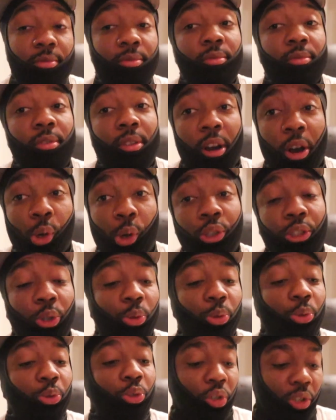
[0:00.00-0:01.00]
old
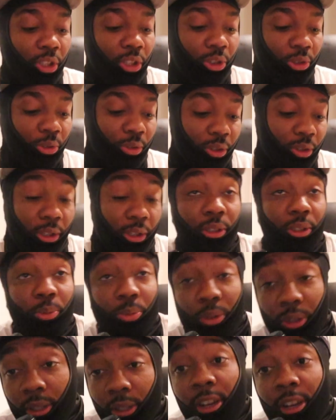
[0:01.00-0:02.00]
school traditional niggas. When
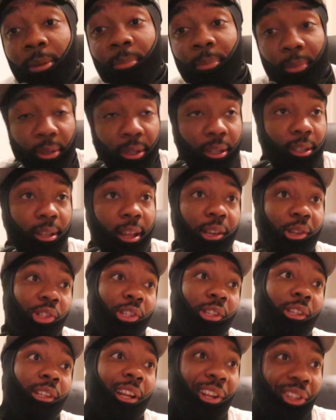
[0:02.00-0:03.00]
it come to like
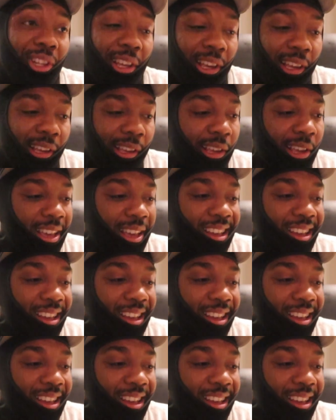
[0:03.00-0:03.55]
shit like that,